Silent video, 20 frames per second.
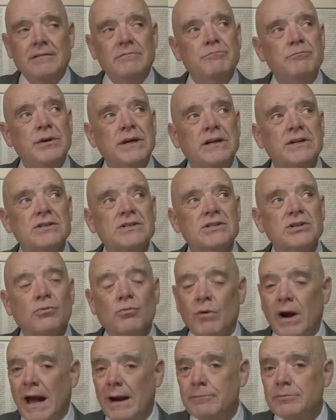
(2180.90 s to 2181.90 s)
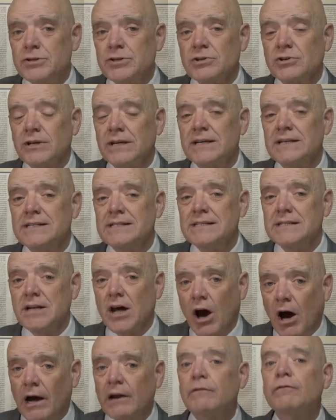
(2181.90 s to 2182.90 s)
because the rapture is
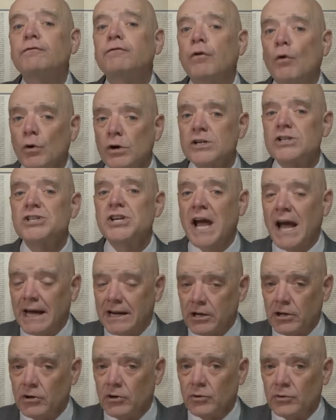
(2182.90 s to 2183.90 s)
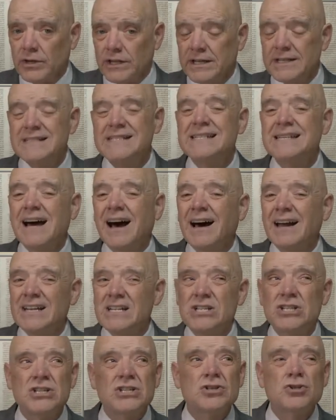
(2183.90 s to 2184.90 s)
not foreshadowed, it's
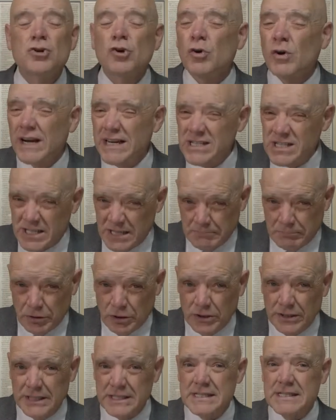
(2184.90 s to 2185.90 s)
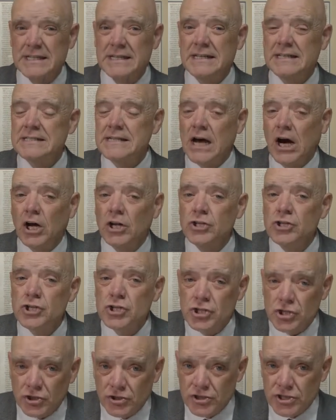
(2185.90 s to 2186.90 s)
not traceable, it's, it's
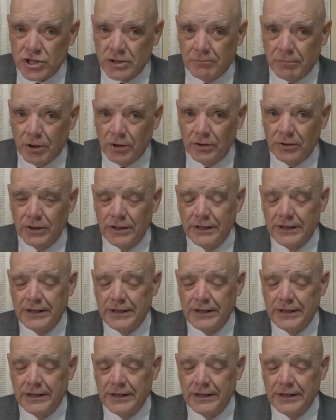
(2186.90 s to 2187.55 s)
unsearchable